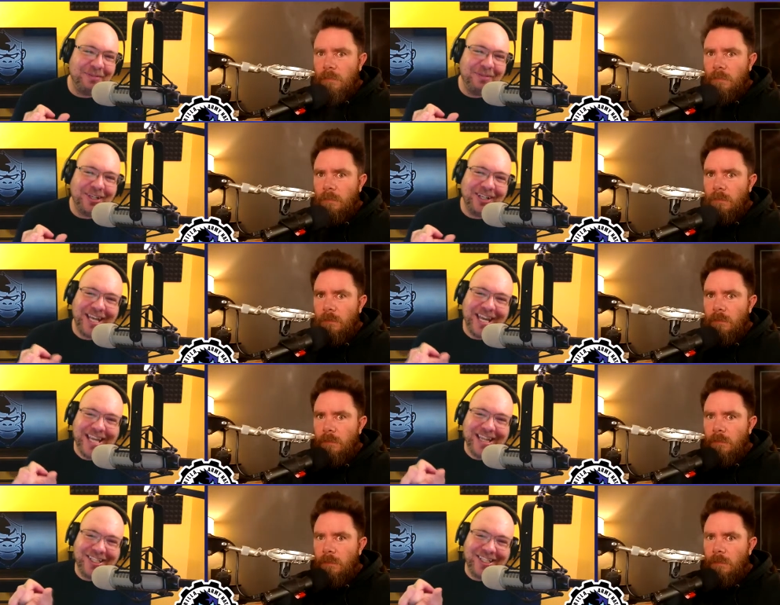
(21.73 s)
Speaker 1: gorilla
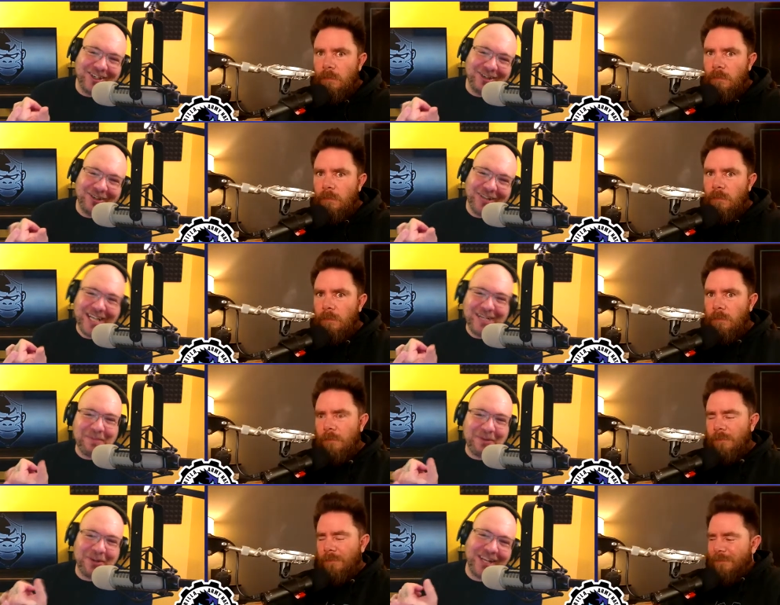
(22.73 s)
in the jungle, Landon
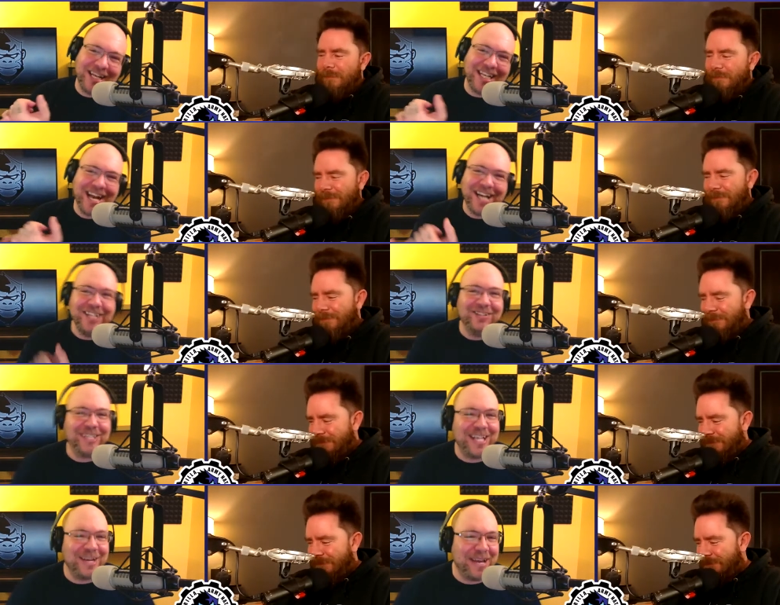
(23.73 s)
Porter. Landon, how you doing
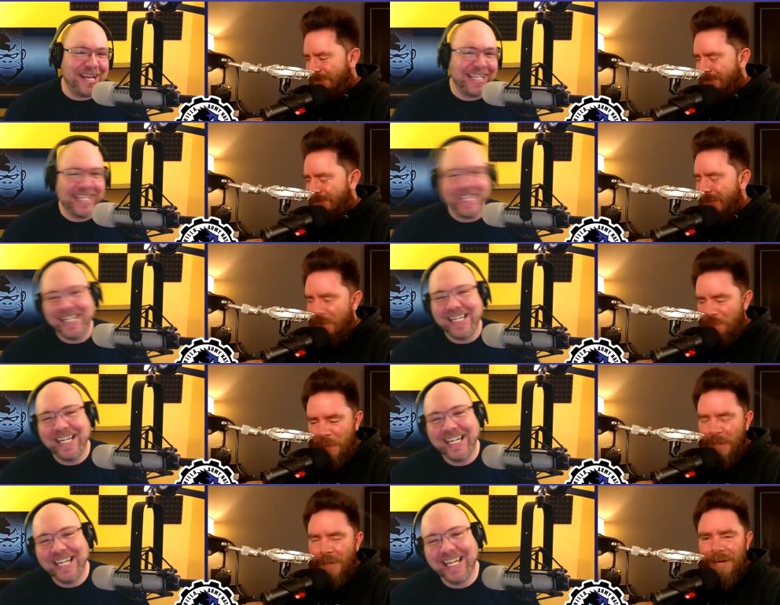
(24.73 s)
today, man?
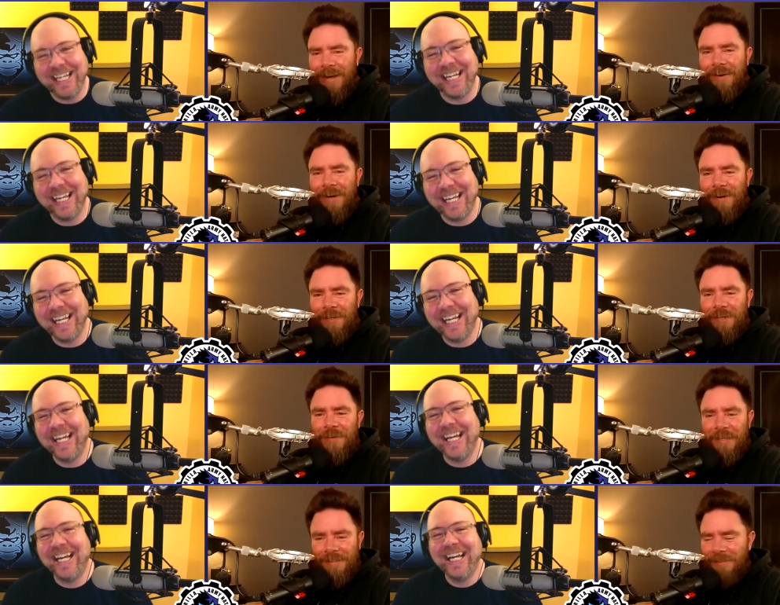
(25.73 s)
Speaker 2: I'm better now. How are
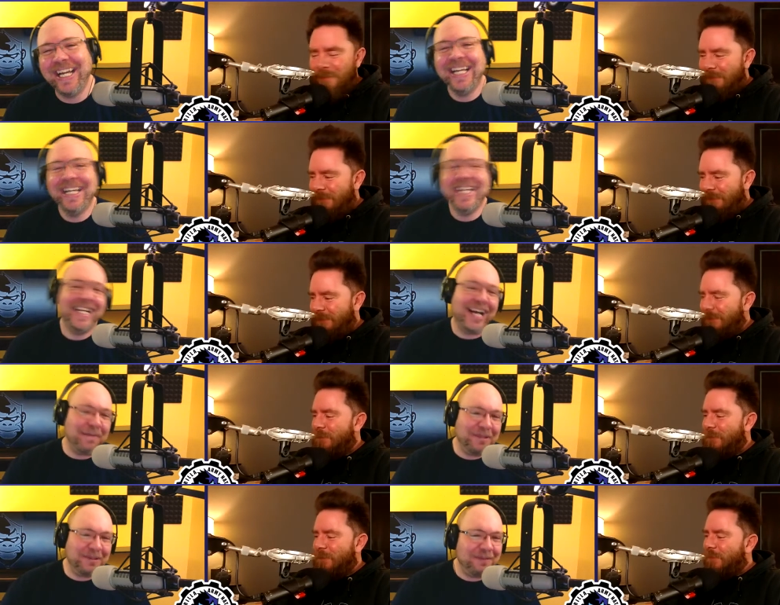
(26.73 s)
you, Nathan?
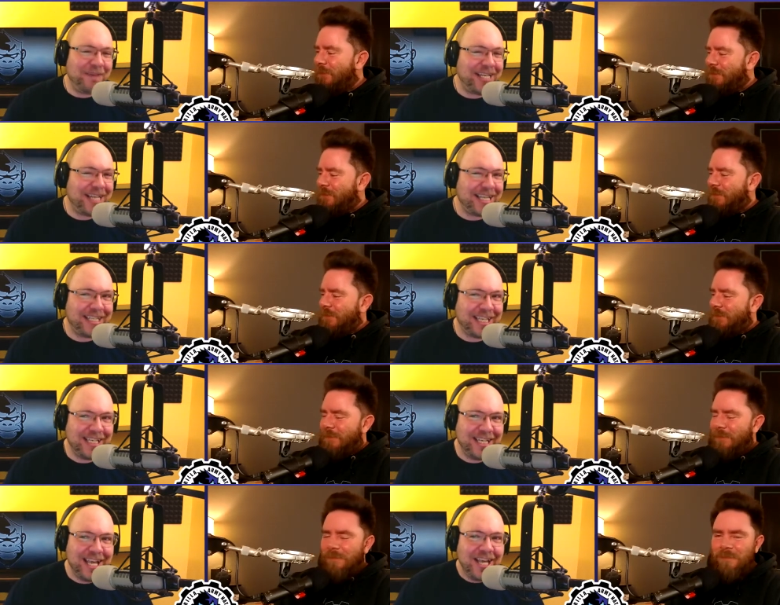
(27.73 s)
Speaker 1: I'm doing fantastic.
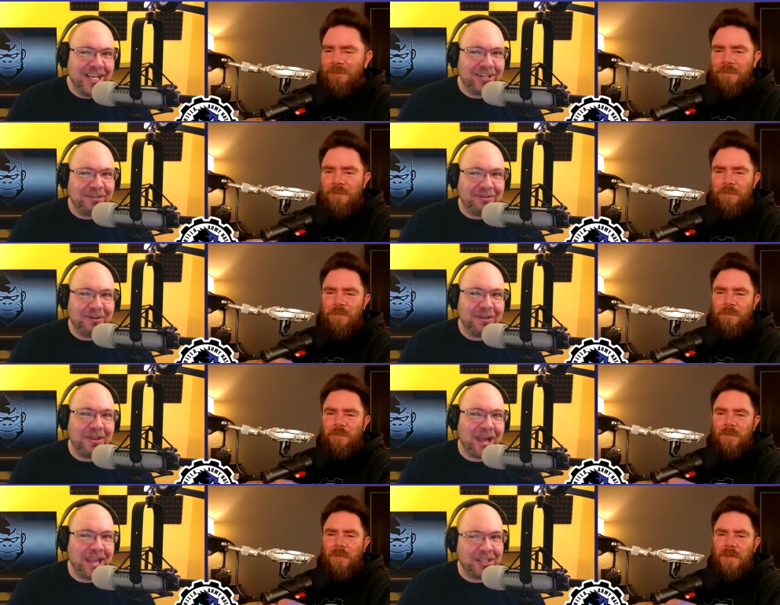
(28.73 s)
And, you know,
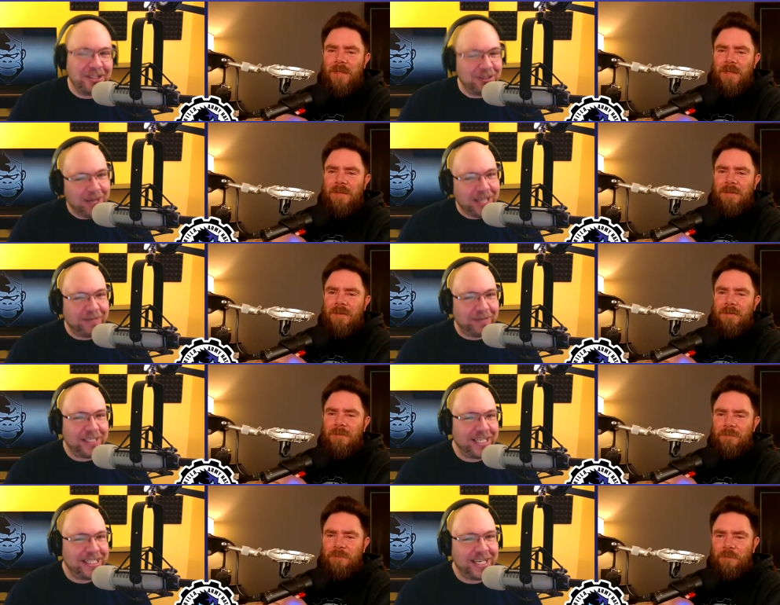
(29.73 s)
do you mind if I
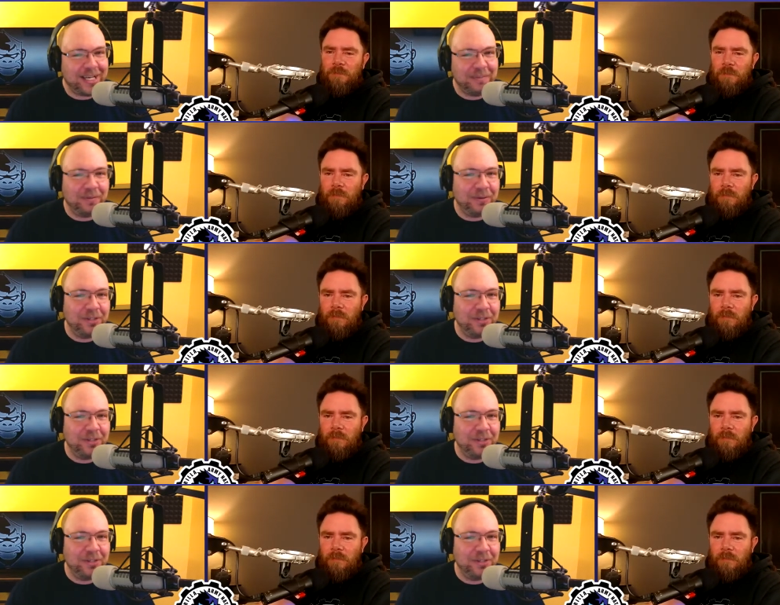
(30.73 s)
take a second before